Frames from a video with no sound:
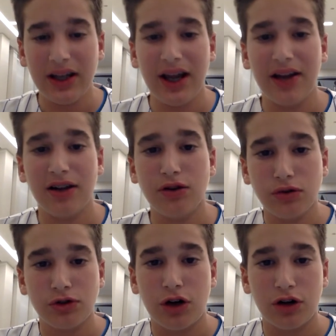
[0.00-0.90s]
had a
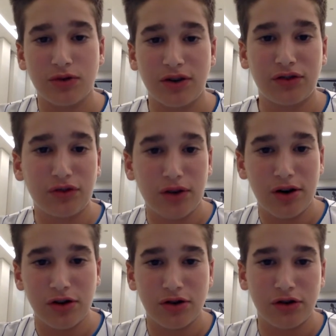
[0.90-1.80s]
huge contract,
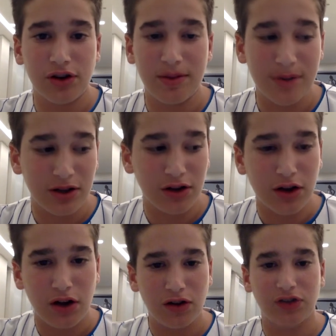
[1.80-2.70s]
$330 million.
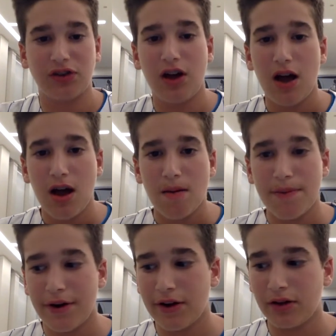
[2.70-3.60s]

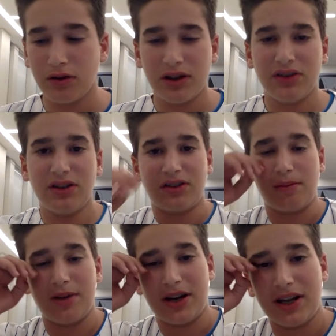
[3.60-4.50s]
But look at this. I
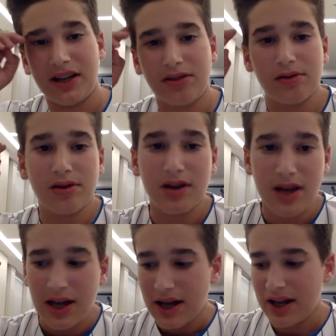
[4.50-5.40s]
mean, he's
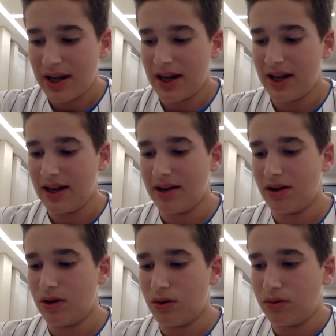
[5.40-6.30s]

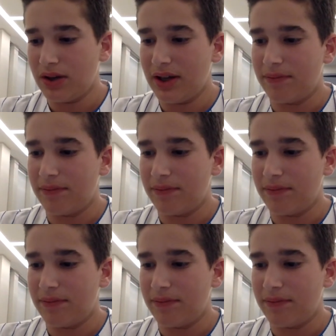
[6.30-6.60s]
he's had